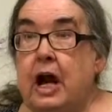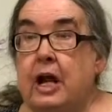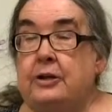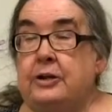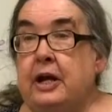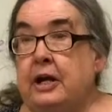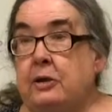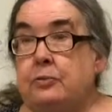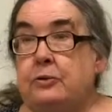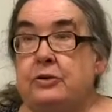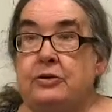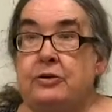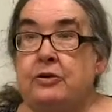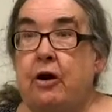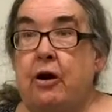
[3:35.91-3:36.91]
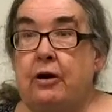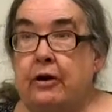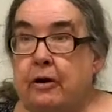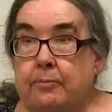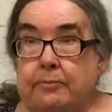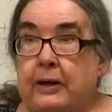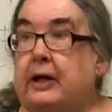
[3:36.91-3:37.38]
and then it would
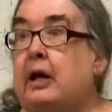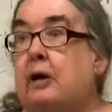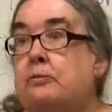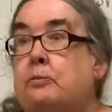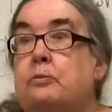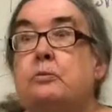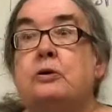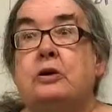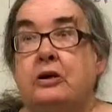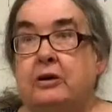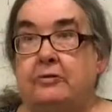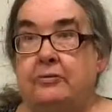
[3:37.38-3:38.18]
start to pick up really